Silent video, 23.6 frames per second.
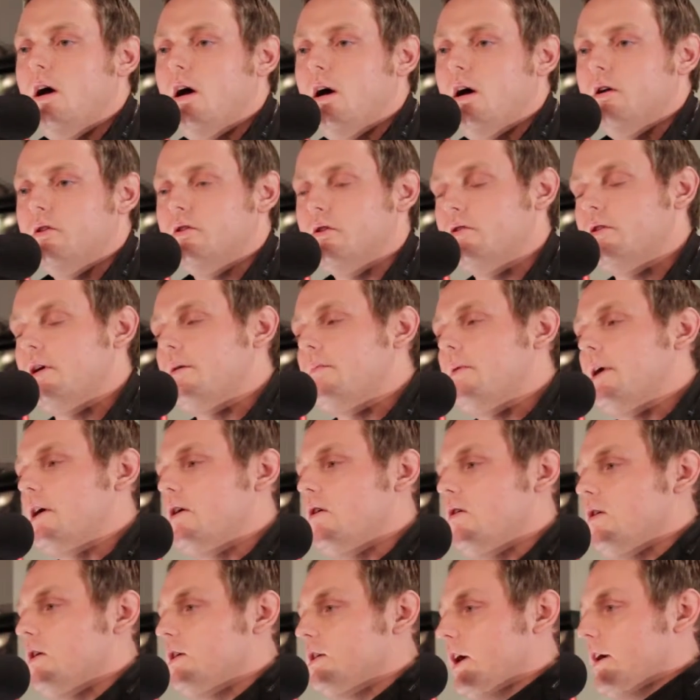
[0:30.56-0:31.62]
So it's like my
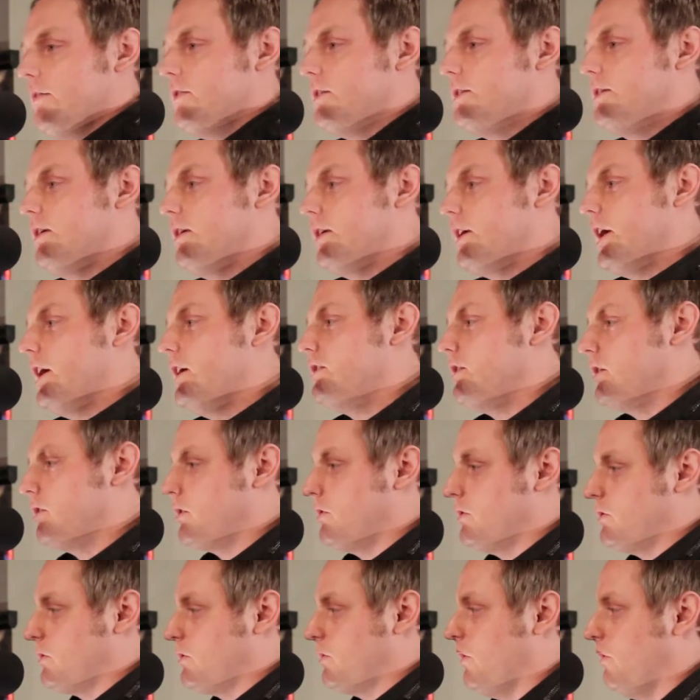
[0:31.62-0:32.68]
goal in life to tell a gay joke that
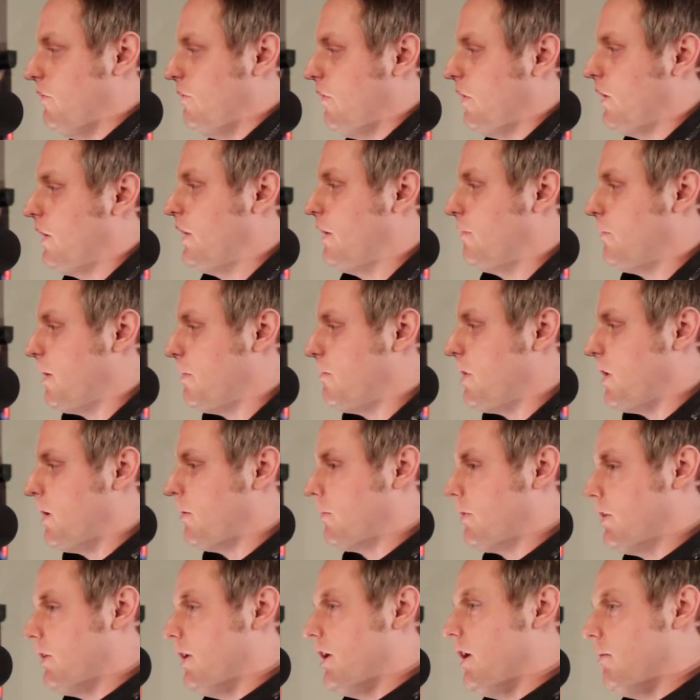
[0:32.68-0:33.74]
was so funny that my mom
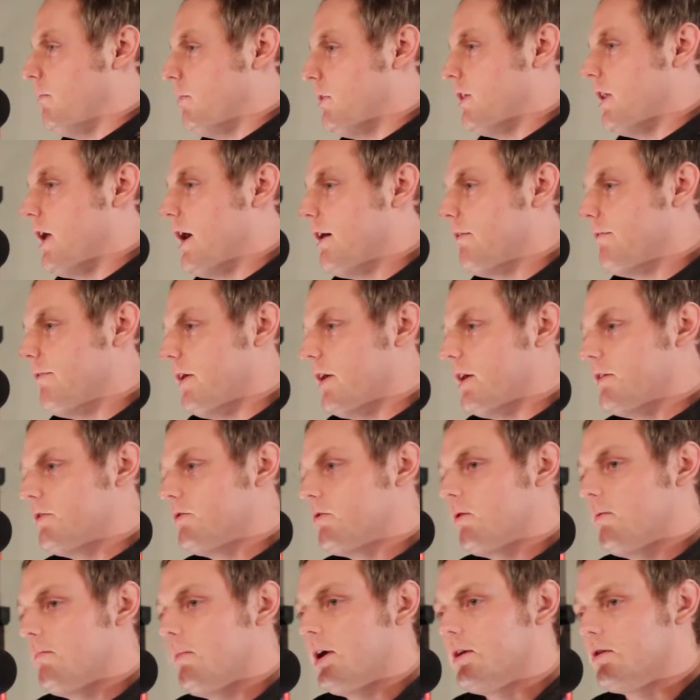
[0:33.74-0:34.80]
couldn't help but laugh at it. So
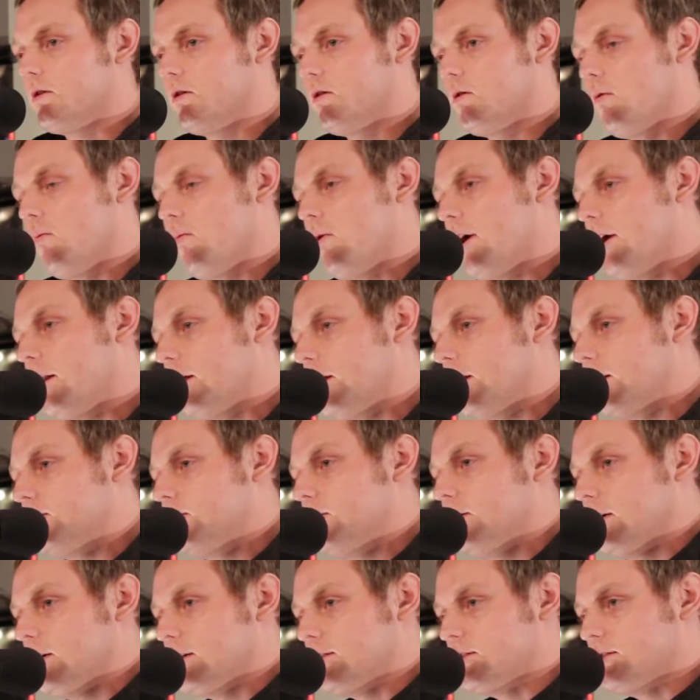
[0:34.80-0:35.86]
we're about to go to a wedding.
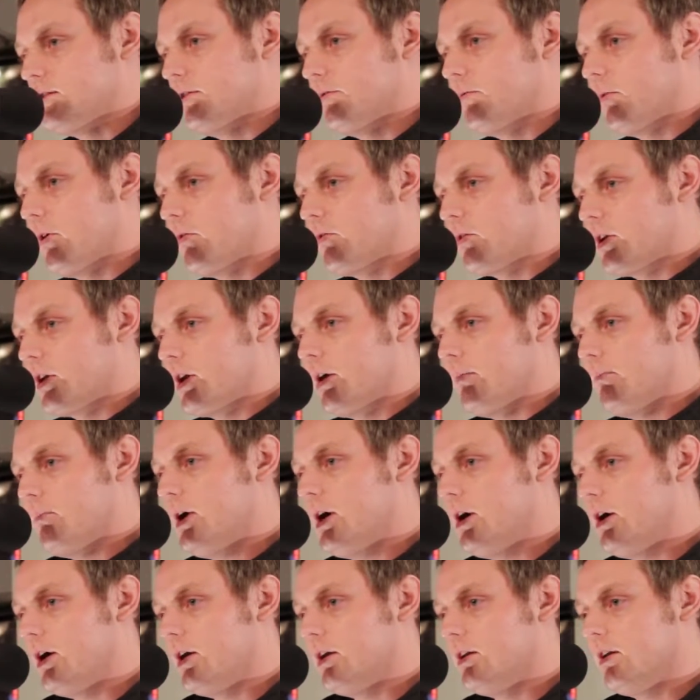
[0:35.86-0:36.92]
She asked us if we're ever going to get
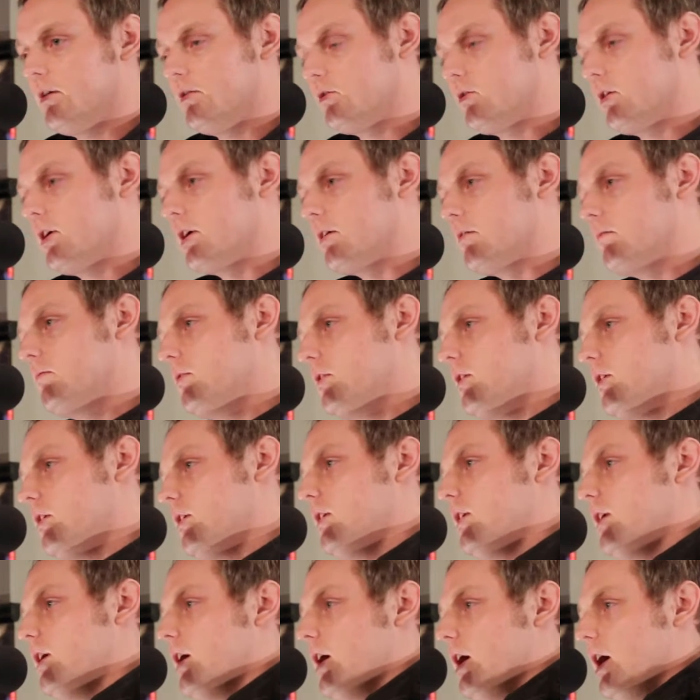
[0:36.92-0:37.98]
married. And I was like,
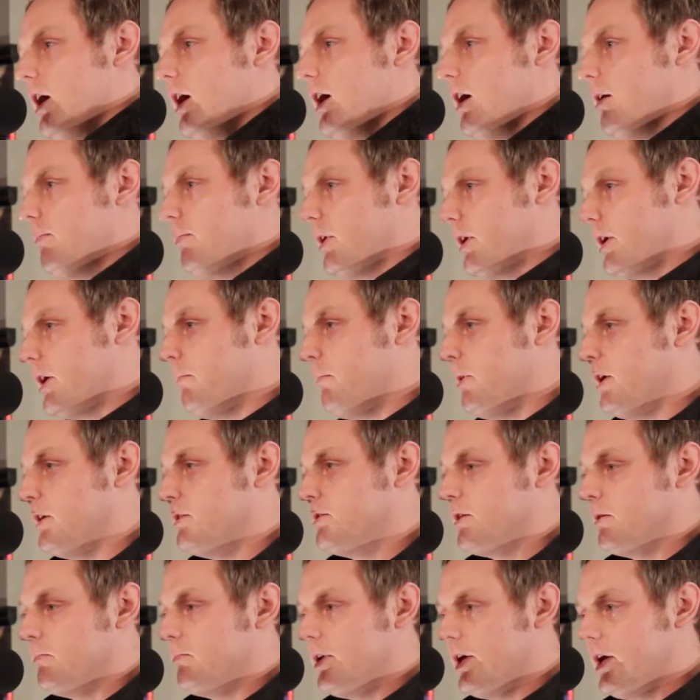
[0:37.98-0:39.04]
I'll probably get married
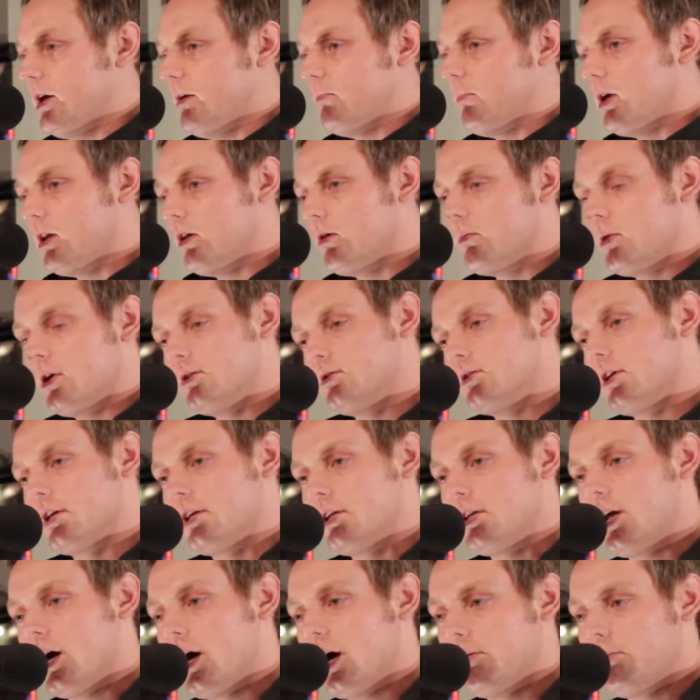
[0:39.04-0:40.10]
someday. And my little brother's like,
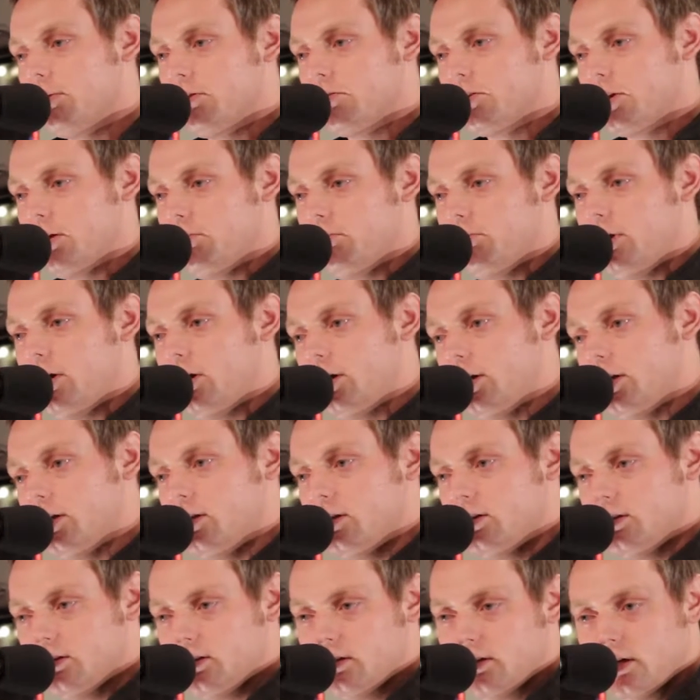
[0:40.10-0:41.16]
nah, I'm never getting married.
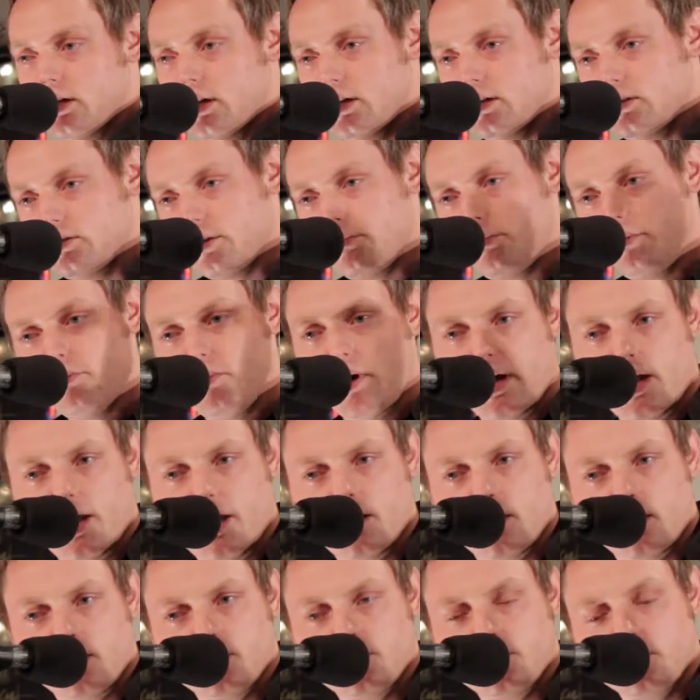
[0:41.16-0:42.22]
So I put my
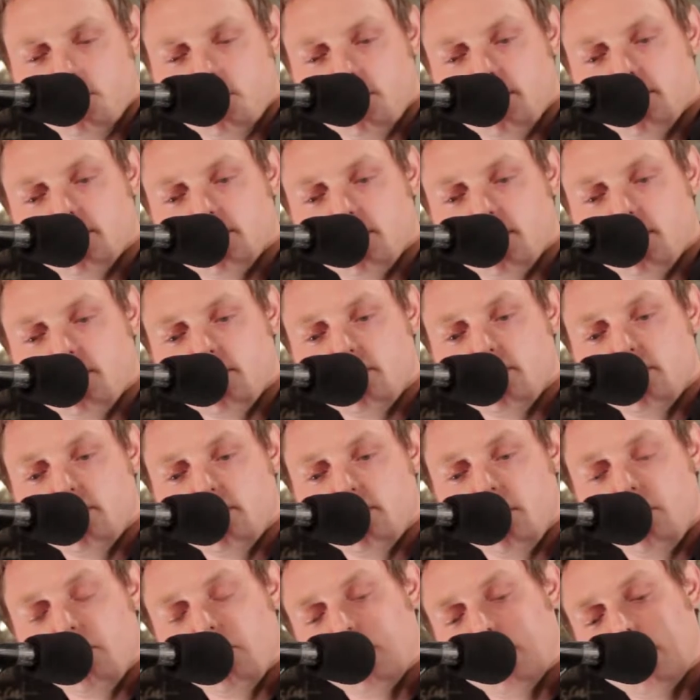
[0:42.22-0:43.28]
hand on his shoulder. I was like,
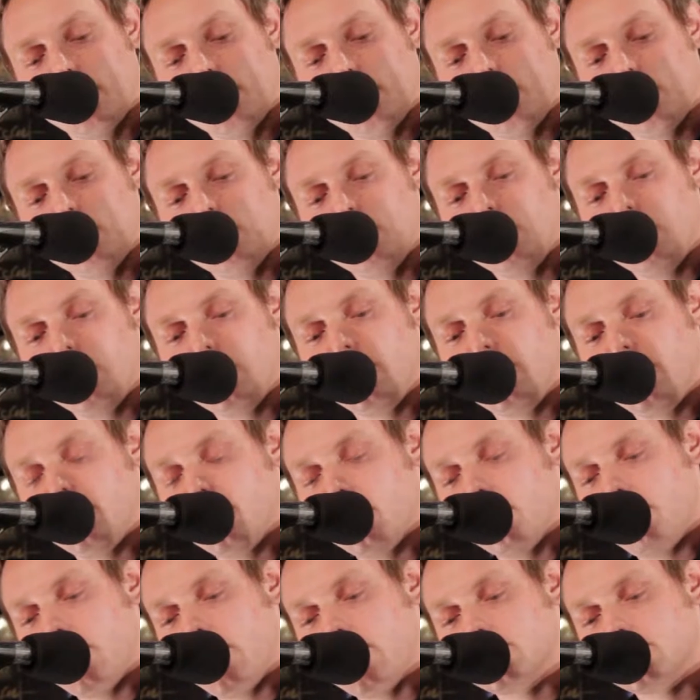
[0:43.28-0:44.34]
don't worry. One day they'll
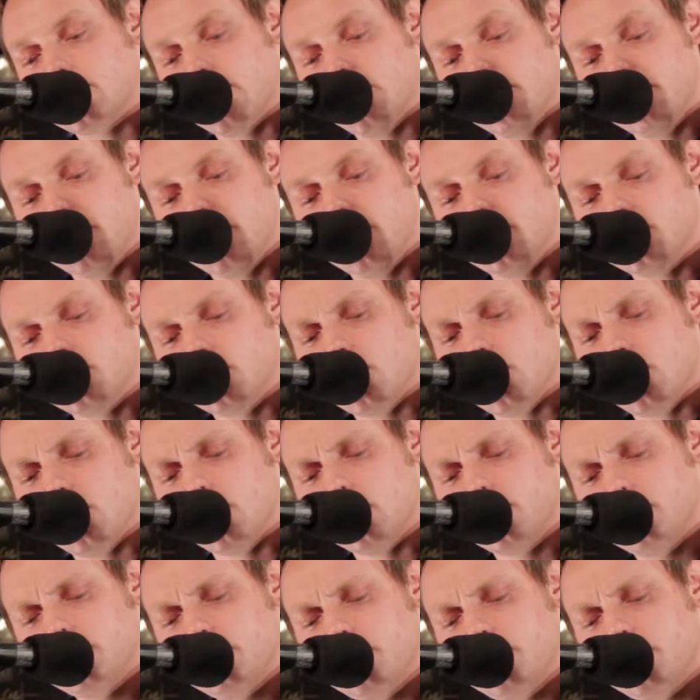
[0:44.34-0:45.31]
pass the gay marriage law.